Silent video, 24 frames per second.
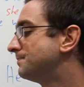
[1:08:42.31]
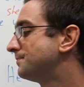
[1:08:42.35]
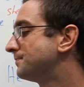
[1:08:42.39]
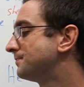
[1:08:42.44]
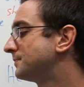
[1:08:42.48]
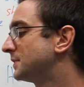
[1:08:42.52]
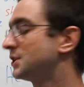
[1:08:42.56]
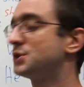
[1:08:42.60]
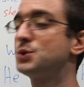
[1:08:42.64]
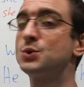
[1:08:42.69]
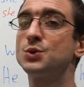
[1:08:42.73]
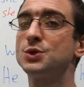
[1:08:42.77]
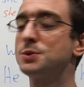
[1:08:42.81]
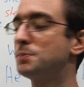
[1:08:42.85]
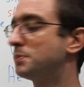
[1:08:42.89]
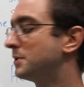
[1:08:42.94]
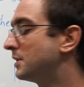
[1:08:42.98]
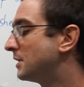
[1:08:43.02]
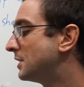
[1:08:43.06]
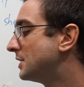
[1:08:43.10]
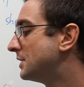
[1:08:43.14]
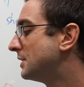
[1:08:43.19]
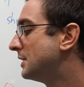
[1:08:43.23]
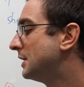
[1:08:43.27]
That's your
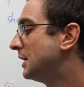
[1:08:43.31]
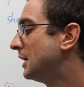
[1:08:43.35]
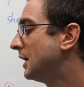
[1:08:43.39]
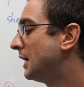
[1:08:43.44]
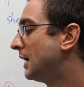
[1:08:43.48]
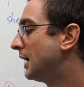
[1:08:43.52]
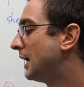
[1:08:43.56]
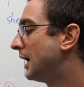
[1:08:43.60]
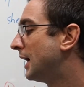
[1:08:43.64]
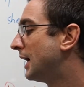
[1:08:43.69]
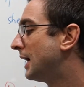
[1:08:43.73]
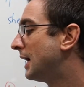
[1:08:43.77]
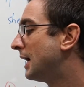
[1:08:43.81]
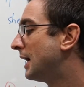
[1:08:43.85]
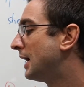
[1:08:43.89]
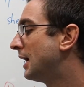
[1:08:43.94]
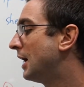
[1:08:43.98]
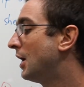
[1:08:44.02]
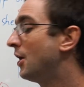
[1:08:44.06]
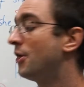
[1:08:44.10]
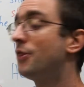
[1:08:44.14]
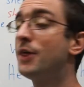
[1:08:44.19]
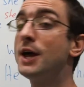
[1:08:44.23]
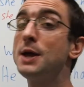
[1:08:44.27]
supplier.
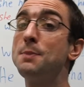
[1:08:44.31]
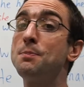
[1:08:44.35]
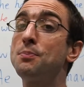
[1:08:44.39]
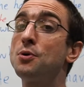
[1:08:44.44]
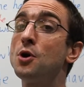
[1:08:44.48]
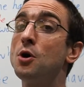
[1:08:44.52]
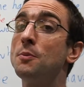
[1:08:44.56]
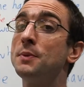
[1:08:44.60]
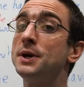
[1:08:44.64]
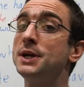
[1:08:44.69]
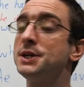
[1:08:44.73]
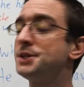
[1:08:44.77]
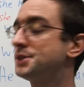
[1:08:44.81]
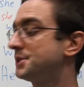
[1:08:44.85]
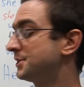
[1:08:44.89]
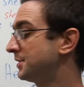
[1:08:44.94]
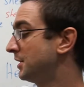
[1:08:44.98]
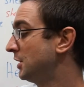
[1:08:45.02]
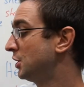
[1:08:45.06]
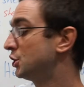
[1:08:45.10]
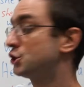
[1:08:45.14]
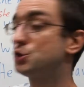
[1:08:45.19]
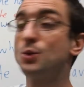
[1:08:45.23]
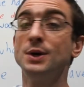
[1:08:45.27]
They
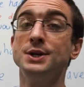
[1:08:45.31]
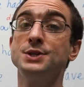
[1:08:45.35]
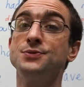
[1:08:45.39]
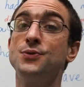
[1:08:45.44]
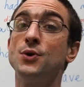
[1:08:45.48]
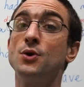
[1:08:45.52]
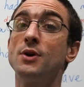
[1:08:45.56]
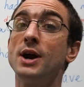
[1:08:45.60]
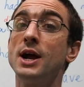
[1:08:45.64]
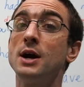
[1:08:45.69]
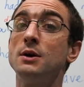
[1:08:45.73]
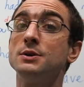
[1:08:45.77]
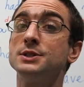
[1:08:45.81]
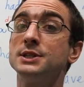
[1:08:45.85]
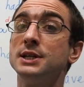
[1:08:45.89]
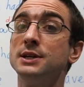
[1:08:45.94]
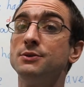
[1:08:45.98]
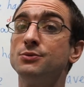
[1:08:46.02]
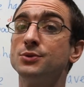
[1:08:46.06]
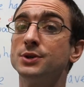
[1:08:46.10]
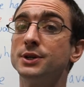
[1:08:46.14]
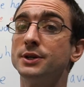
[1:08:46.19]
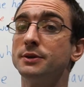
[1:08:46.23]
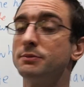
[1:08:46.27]
promise 24-hour
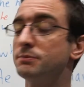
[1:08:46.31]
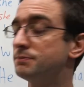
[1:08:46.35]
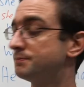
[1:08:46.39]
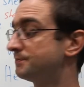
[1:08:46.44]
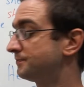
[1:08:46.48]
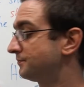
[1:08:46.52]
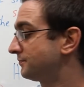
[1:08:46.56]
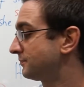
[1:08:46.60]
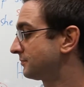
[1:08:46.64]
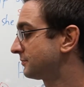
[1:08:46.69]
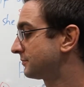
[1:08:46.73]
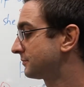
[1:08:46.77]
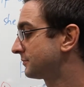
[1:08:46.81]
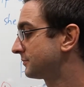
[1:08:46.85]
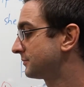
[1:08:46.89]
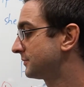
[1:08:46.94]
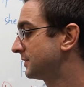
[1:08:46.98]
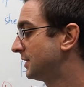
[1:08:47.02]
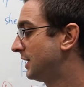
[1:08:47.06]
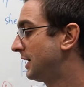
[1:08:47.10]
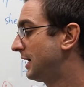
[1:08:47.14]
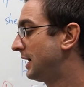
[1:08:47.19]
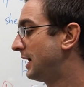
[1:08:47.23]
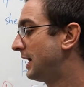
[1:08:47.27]
delivery.
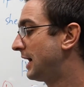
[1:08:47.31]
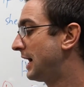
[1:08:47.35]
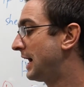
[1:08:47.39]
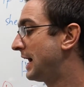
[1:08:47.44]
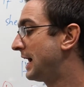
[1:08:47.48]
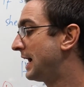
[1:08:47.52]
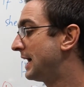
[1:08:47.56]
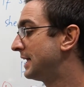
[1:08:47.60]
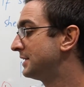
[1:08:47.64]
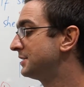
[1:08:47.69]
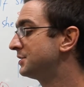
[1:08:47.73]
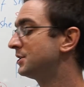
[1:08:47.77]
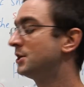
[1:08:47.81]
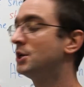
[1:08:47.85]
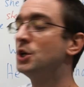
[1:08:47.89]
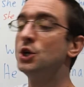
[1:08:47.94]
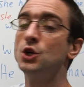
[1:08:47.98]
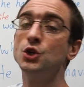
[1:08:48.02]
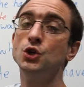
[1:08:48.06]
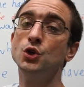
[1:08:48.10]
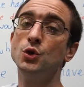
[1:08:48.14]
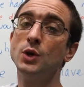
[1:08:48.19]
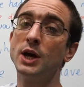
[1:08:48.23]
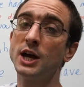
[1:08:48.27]
And
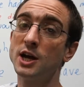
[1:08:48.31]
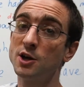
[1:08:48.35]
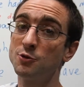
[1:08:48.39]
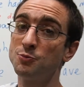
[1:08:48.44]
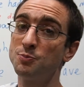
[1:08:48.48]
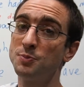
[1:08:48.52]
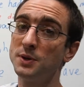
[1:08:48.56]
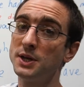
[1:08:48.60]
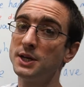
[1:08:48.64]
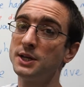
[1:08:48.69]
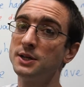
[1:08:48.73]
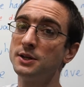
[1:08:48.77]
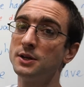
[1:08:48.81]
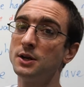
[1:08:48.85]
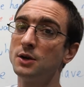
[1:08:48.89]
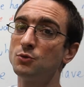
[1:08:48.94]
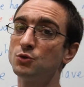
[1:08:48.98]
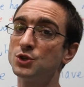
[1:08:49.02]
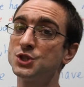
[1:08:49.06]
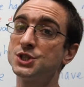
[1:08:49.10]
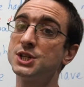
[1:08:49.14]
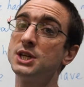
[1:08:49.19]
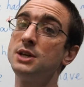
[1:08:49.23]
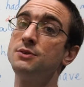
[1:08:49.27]
you have been
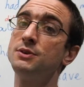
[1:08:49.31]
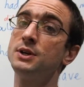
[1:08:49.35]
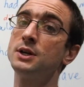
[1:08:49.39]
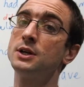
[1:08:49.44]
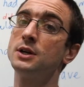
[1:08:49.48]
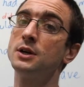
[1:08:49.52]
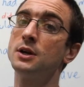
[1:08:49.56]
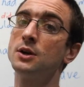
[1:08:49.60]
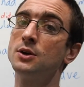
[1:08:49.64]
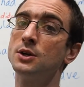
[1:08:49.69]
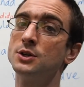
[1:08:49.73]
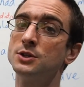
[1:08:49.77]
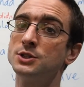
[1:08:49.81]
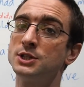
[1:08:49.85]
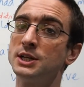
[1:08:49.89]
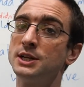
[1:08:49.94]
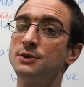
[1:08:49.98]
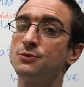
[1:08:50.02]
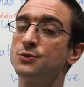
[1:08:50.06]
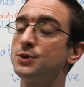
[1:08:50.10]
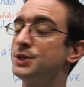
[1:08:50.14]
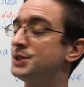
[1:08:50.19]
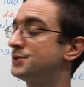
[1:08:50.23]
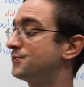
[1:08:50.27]
receiving
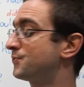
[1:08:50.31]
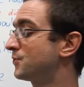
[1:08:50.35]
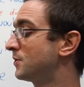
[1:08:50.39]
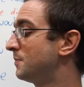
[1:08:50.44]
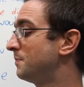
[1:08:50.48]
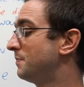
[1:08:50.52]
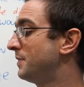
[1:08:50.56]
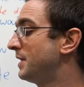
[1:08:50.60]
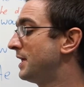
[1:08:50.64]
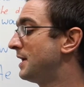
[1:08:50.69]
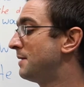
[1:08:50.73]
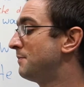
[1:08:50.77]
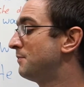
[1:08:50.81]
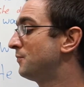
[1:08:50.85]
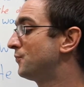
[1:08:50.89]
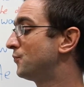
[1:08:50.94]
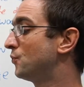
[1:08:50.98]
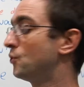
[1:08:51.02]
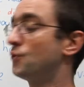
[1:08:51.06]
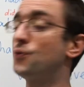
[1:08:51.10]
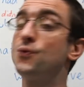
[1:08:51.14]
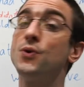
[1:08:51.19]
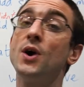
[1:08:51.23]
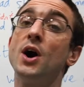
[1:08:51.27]
deliveries from them for
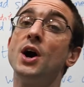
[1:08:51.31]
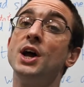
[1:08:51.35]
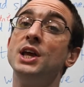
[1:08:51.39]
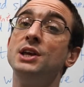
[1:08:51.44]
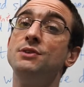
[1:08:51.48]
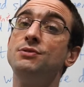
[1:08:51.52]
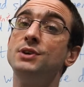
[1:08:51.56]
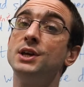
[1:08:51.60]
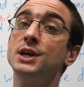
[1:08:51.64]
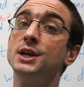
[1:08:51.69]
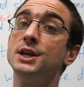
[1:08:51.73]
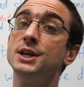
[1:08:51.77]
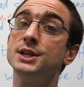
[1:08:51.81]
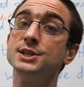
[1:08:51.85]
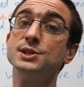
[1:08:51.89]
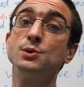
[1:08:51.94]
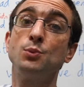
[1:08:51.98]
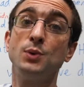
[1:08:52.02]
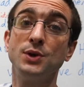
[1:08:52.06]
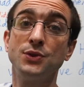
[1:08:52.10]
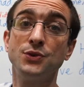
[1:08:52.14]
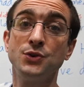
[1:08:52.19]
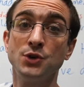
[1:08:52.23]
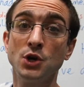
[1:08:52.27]
5 years
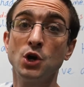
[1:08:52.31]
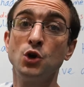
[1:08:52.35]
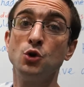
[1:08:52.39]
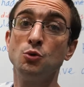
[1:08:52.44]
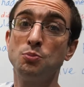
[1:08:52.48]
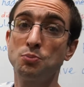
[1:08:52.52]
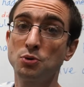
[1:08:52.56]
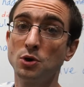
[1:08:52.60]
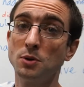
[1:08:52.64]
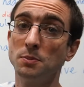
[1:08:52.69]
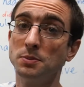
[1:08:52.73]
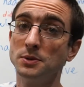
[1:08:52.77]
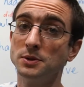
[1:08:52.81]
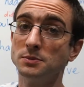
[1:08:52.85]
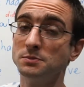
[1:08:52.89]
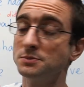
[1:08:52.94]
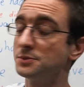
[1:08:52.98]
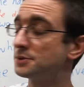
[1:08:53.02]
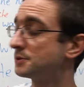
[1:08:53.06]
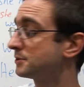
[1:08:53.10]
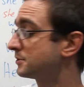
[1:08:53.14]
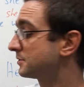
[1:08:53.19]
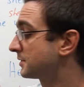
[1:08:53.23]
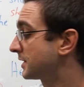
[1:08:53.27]
with no
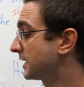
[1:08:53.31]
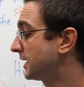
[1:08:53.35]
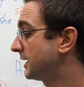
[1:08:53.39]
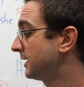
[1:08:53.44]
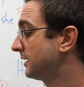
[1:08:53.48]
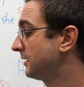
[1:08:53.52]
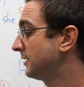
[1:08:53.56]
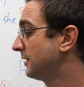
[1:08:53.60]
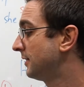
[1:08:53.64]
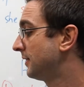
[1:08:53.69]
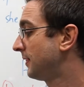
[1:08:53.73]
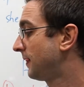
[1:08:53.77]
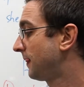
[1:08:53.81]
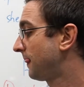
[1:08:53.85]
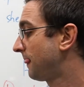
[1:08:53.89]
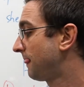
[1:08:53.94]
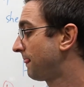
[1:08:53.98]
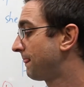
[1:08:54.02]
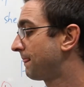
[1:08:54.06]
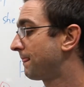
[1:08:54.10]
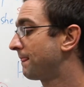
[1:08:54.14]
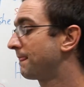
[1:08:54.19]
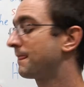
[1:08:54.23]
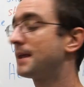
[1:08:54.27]
problems. Okay?
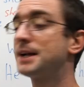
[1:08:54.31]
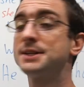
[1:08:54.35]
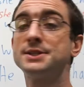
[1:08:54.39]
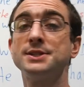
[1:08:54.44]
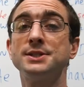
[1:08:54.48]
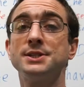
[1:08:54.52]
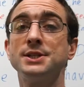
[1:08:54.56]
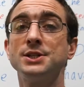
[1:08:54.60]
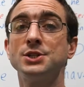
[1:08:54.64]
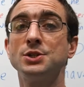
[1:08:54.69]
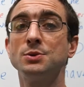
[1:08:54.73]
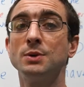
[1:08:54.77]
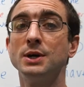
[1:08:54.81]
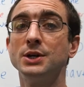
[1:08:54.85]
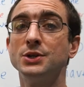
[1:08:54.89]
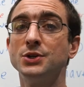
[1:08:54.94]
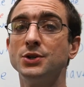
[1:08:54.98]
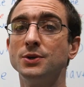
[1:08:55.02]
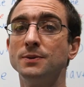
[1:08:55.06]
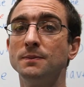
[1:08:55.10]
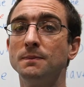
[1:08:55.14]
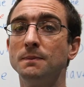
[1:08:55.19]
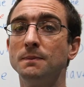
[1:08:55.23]
That's the situation.